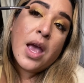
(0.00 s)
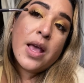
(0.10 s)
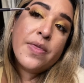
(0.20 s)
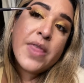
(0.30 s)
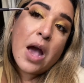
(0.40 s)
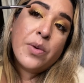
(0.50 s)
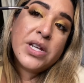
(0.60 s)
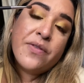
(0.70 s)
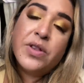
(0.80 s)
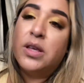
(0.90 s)
that would
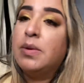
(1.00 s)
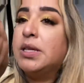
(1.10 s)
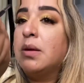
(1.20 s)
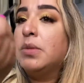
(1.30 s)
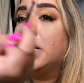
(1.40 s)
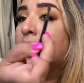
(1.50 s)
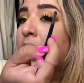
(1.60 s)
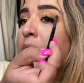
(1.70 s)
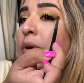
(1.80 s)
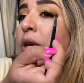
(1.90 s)
definitely be something that
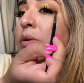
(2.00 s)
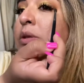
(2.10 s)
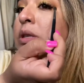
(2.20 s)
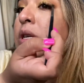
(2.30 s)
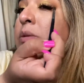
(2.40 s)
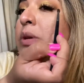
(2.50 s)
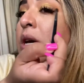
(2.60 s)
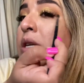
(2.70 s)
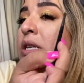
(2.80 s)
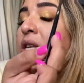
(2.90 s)
I would use, just
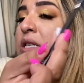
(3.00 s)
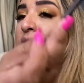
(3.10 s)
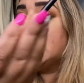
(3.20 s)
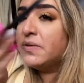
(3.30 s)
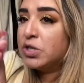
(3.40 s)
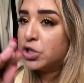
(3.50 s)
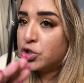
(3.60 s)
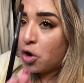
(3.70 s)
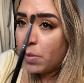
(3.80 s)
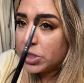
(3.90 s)
because it doesn't give
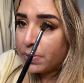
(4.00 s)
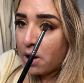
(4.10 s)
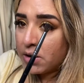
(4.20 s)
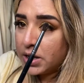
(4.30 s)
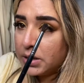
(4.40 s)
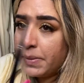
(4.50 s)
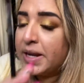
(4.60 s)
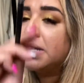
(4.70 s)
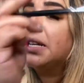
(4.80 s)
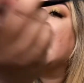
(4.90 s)
so much product, but
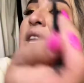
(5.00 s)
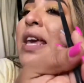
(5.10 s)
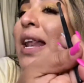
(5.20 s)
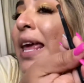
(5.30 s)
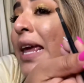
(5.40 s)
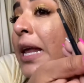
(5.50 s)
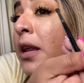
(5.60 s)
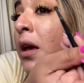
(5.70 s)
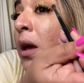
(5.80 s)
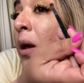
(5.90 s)
it's gonna get in